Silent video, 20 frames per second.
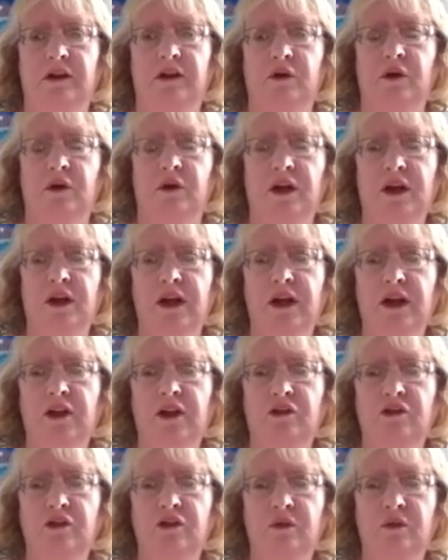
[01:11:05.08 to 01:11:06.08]
go
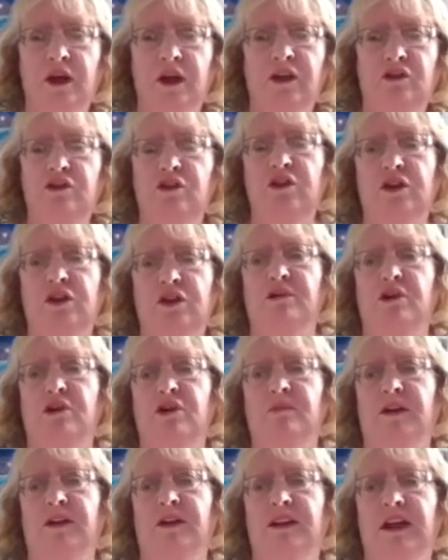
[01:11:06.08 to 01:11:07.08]
to a two-year
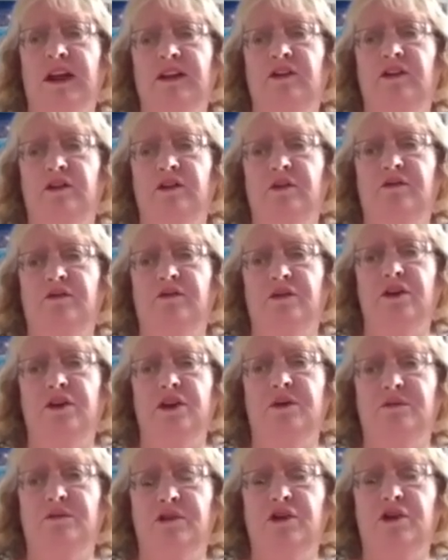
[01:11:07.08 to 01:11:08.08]
program and then to a
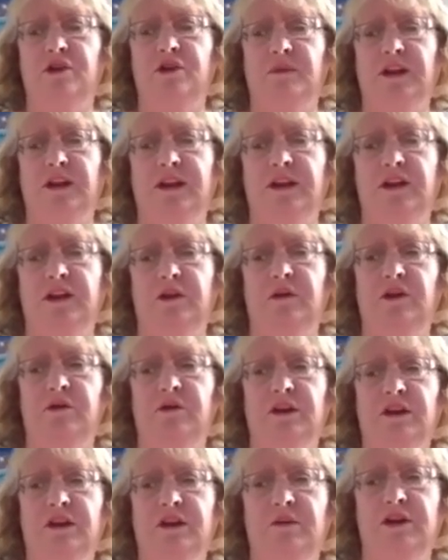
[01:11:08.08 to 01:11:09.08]
four-year program. They can go
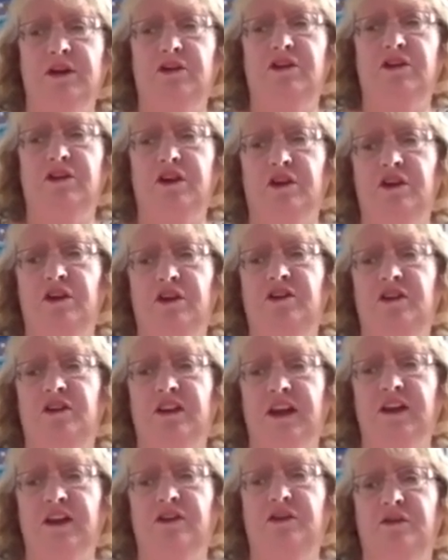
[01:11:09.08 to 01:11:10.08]
into a community college and
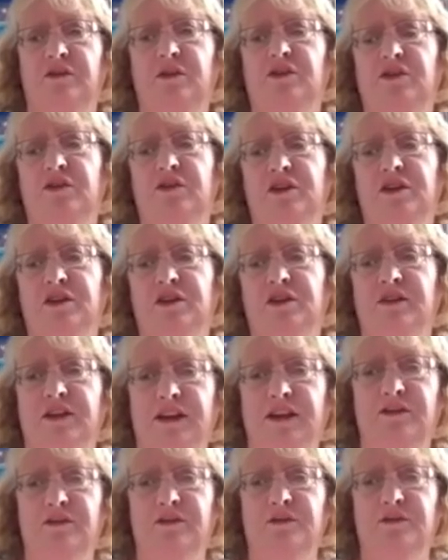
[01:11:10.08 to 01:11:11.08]
then to a two-year and
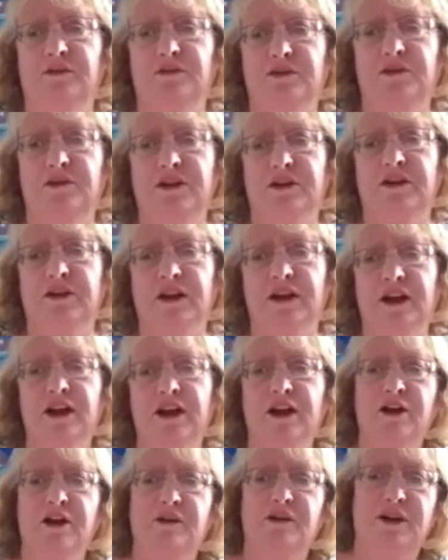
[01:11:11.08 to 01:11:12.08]
then to a four-year,
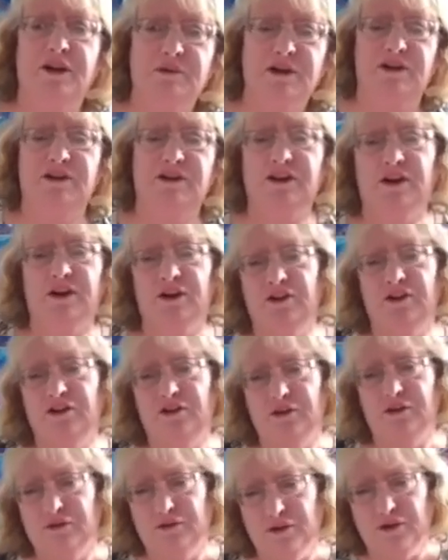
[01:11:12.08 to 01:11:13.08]
or a community college
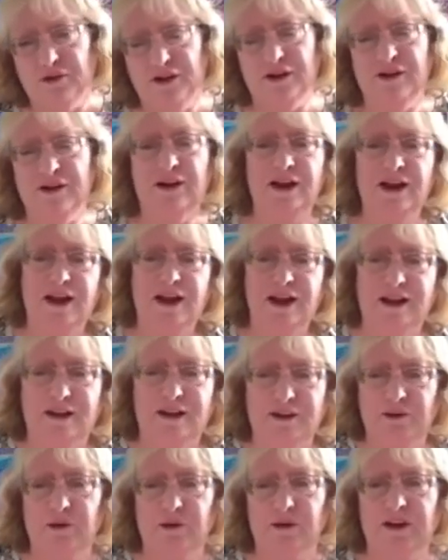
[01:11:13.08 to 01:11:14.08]
to a four-year, and
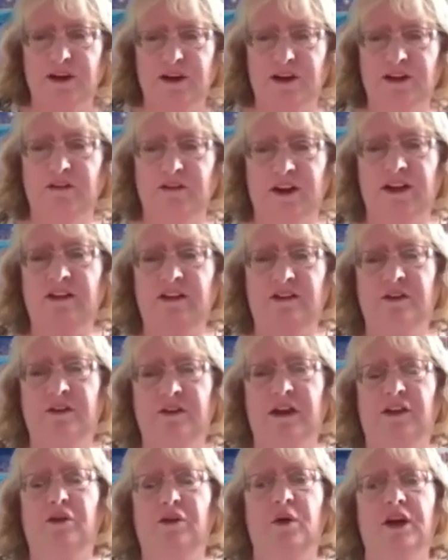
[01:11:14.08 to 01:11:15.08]
it all kind of gets
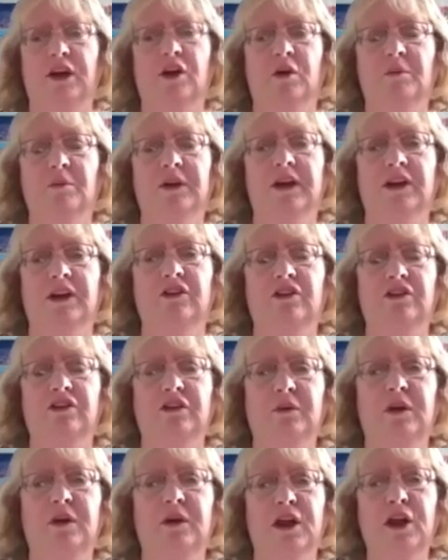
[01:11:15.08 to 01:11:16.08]
quite complicated.
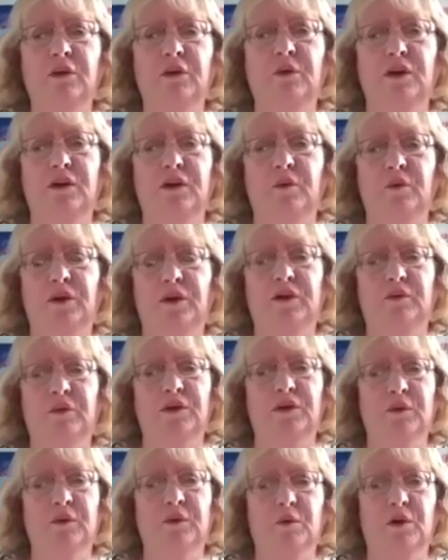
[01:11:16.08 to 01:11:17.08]
So we're
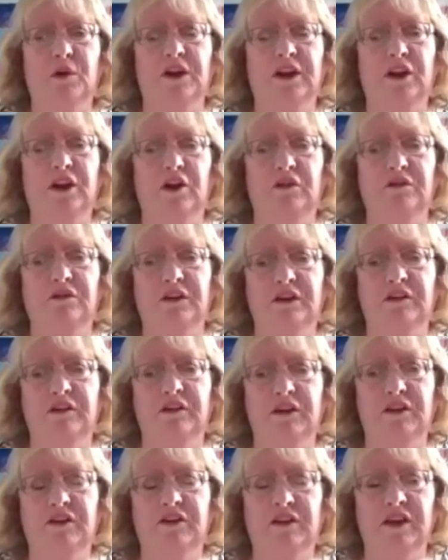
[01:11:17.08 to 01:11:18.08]
working on
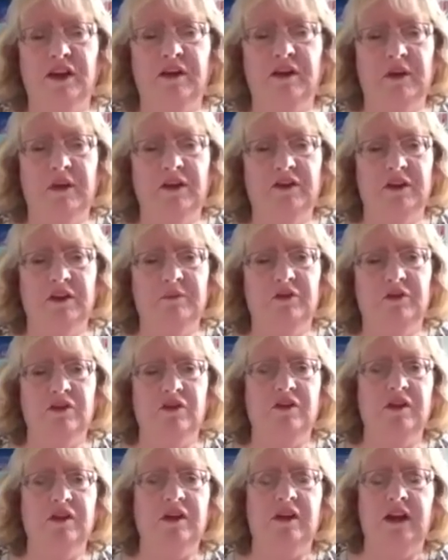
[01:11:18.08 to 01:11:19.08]
various
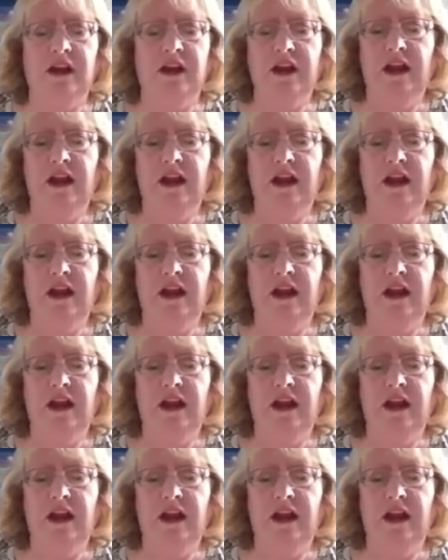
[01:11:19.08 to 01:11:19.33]
assumptions here,